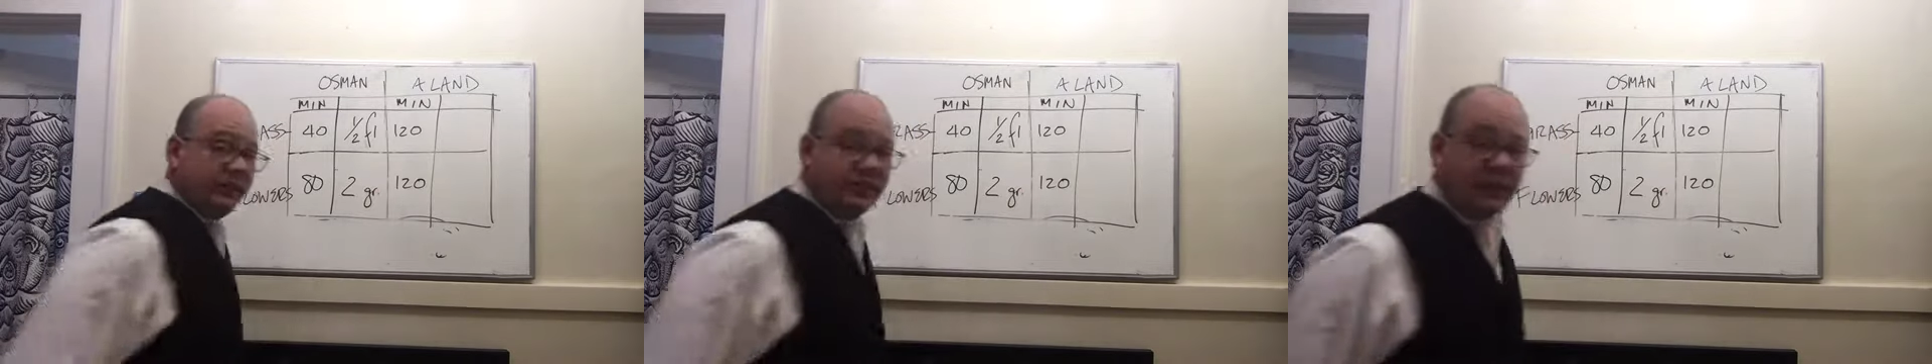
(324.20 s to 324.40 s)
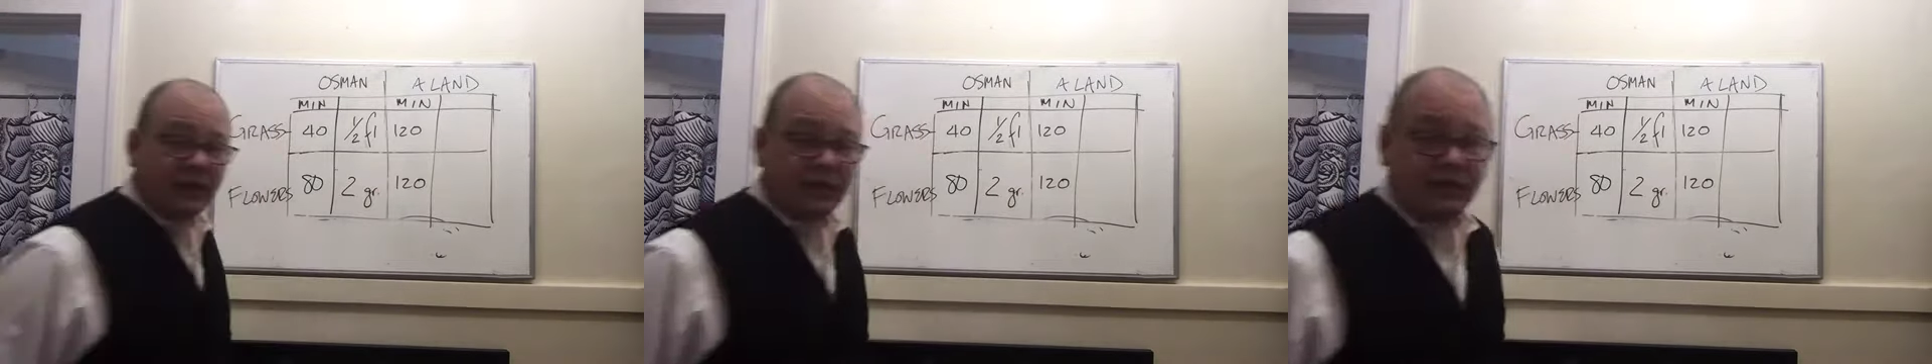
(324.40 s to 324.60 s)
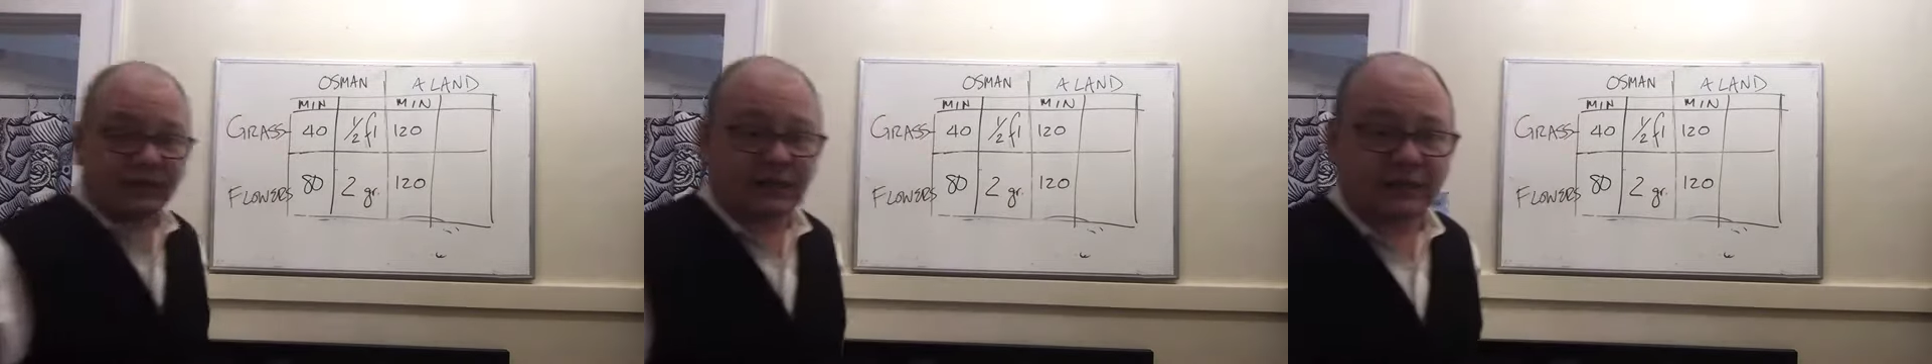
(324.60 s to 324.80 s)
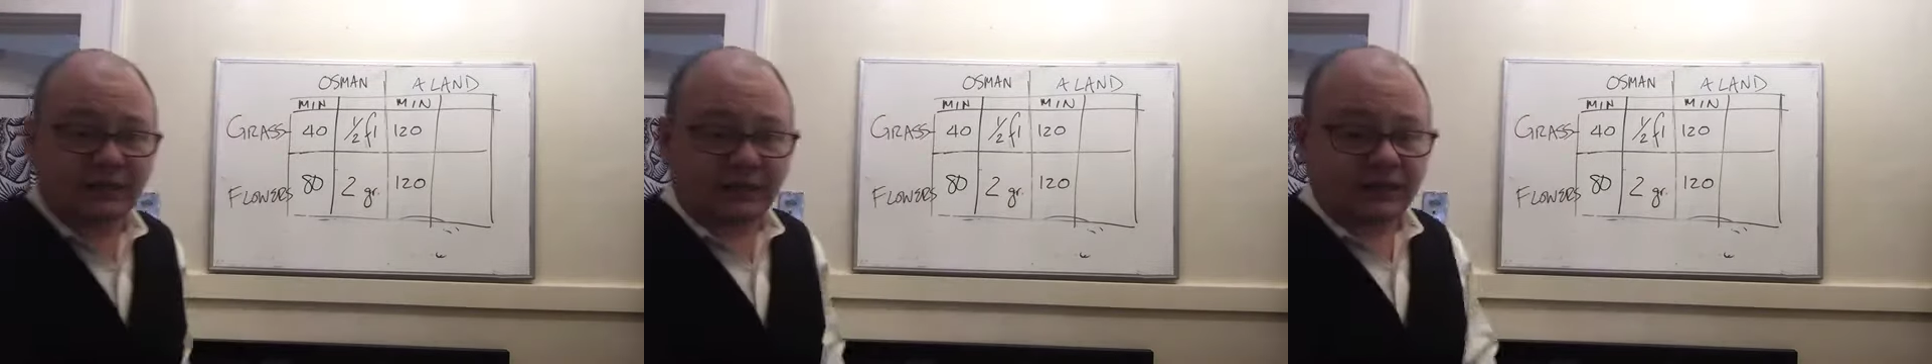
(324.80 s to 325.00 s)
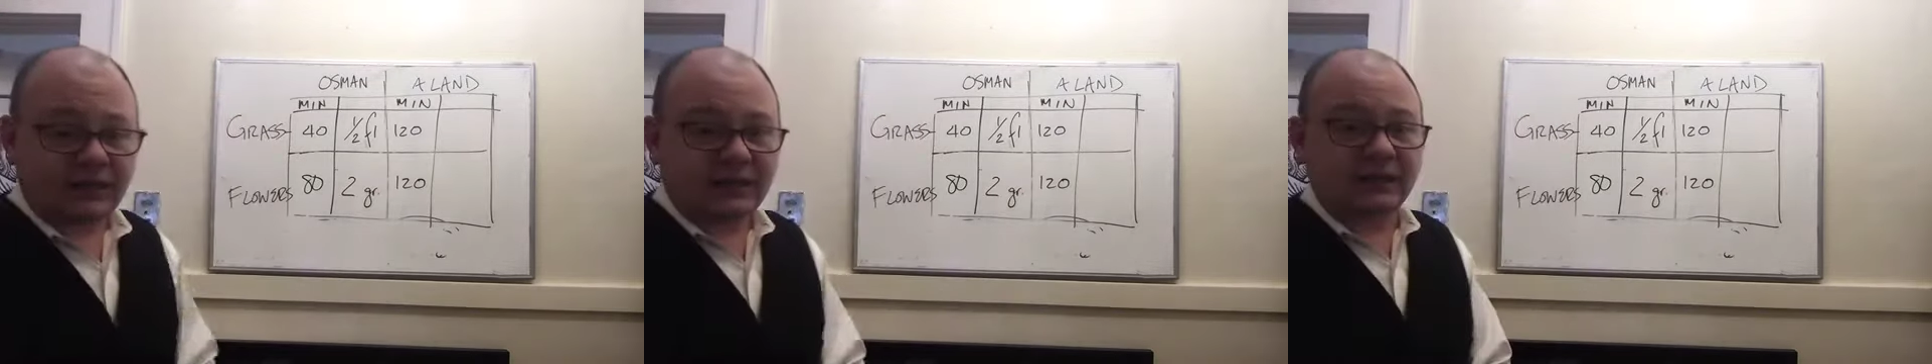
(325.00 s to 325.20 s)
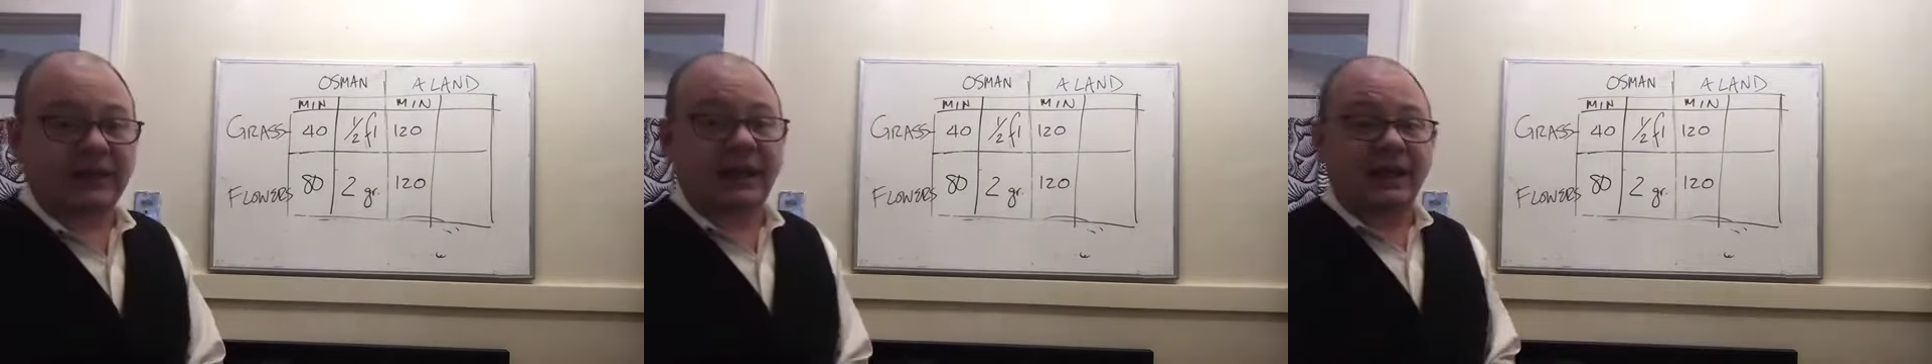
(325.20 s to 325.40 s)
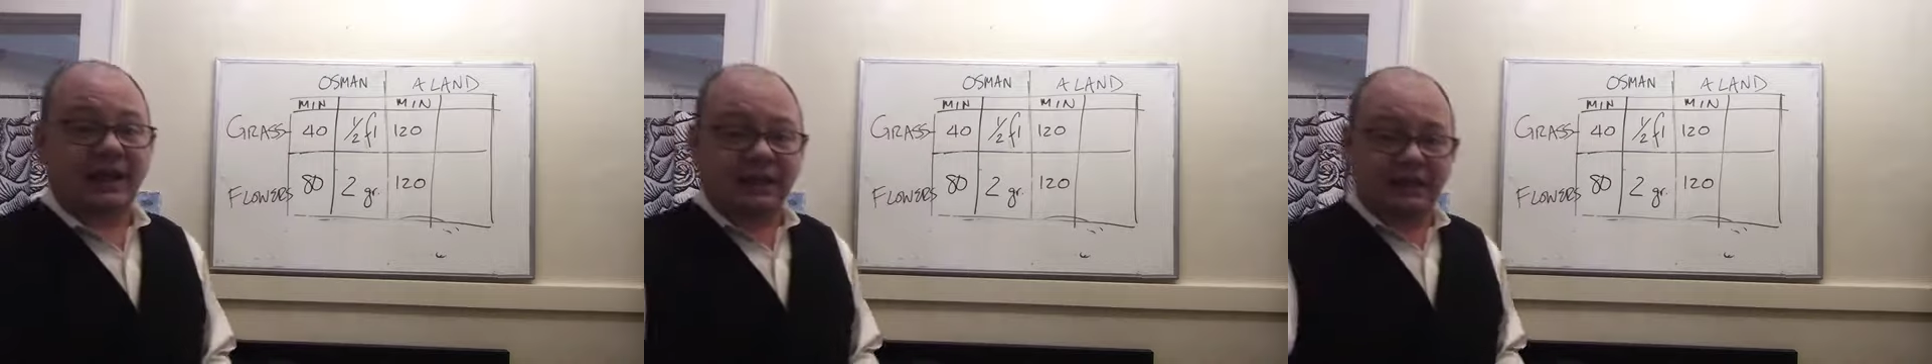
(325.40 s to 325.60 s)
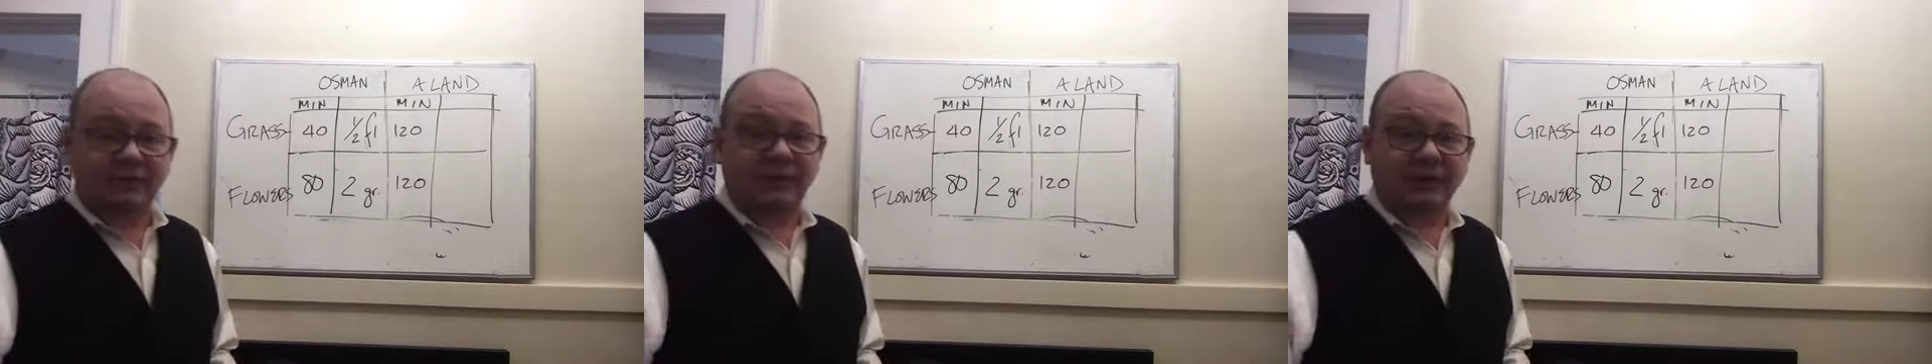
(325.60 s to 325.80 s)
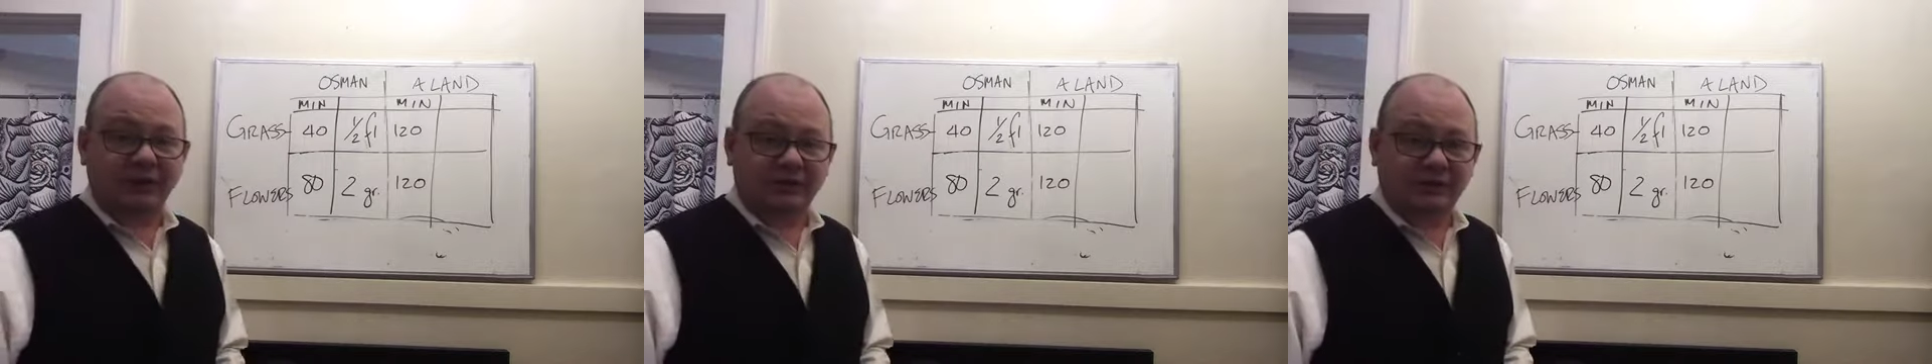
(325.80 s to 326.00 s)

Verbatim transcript: taken, in 80 minutes,